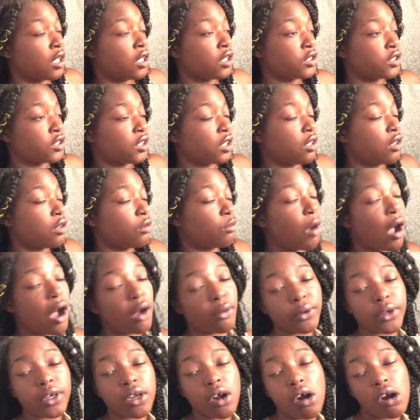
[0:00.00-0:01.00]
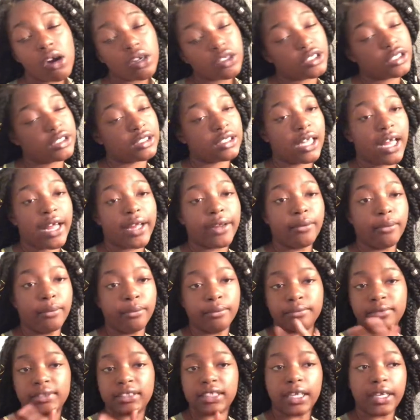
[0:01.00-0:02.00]
So while we're all just like
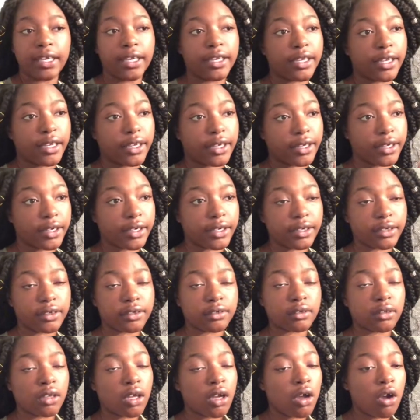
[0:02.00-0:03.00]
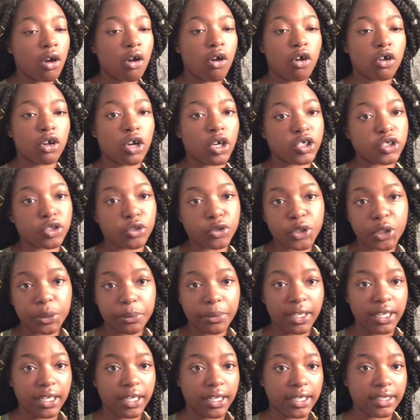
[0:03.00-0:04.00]
sitting there on our social
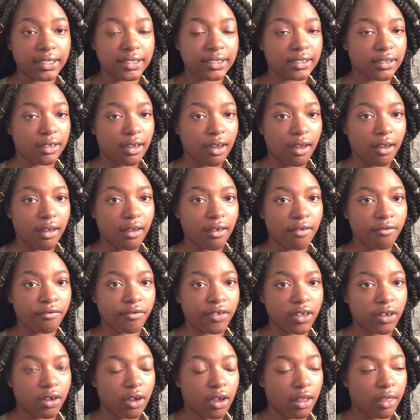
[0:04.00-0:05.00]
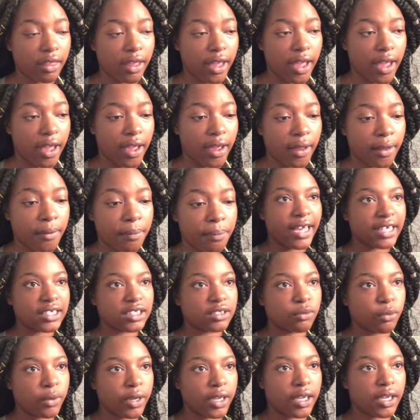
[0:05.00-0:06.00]
media and stuff and all that,
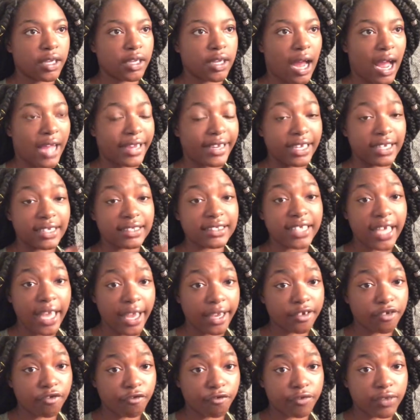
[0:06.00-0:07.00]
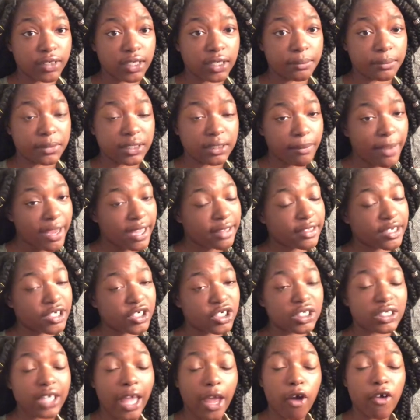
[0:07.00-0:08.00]
that's when I get a text from Samantha, and
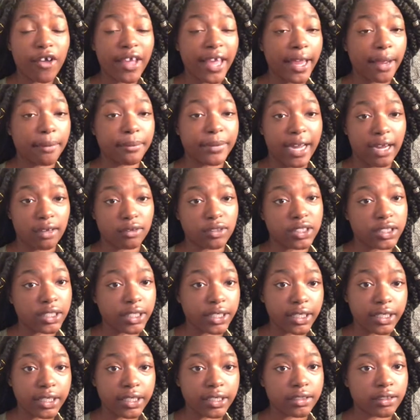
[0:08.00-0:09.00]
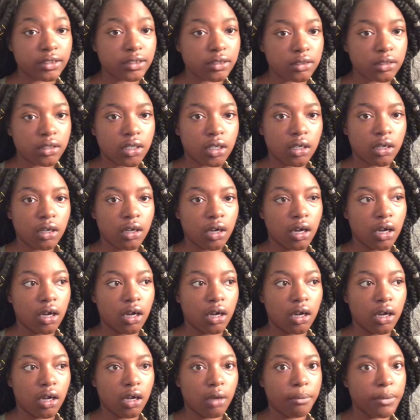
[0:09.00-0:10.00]
she's like, okay, I'm downstairs.
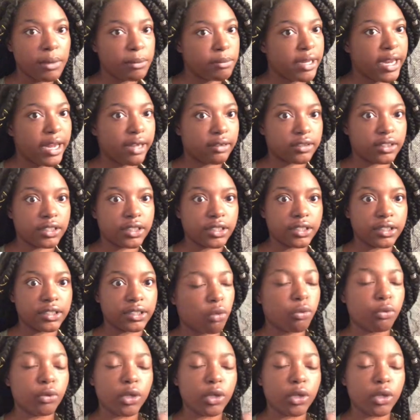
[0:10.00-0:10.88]
Meet me downstairs.